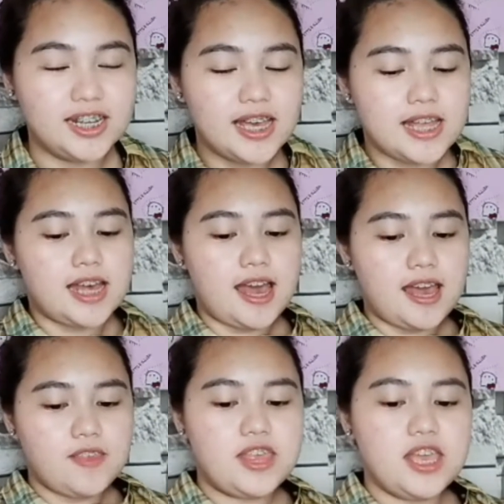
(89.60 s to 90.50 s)
I
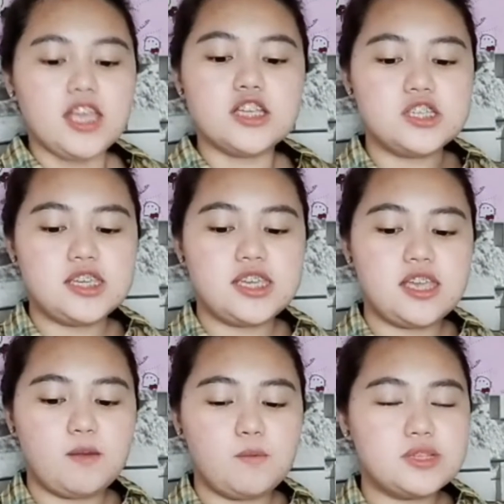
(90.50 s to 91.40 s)
think she
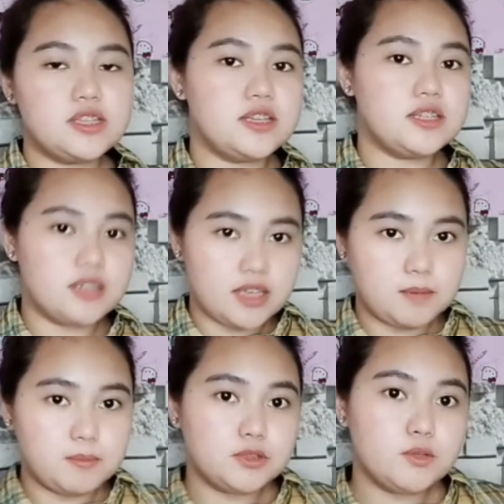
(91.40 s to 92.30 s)
was able
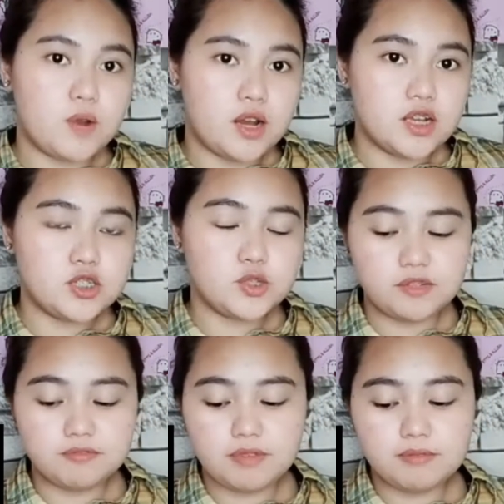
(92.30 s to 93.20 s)
to watch one of
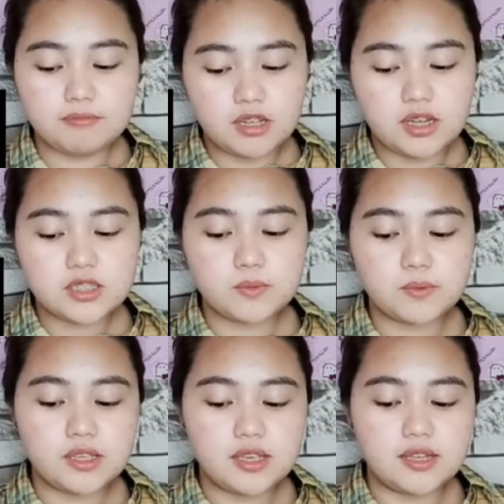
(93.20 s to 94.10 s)
my vlogs
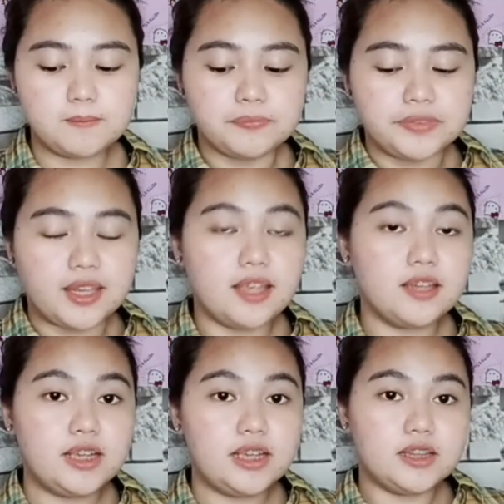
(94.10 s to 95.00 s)
wherein I
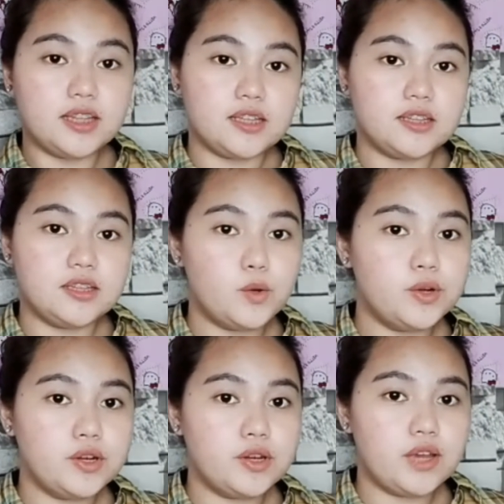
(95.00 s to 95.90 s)
created, or
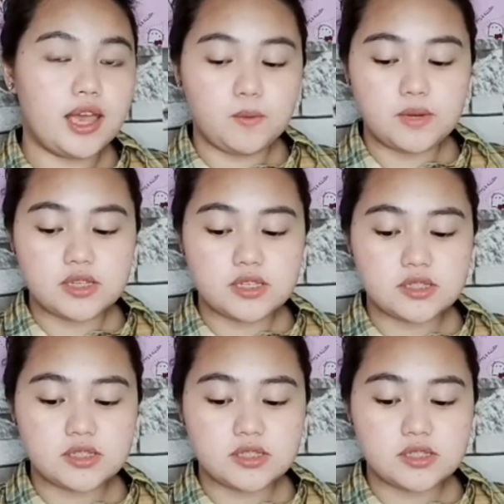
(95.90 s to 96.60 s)
I was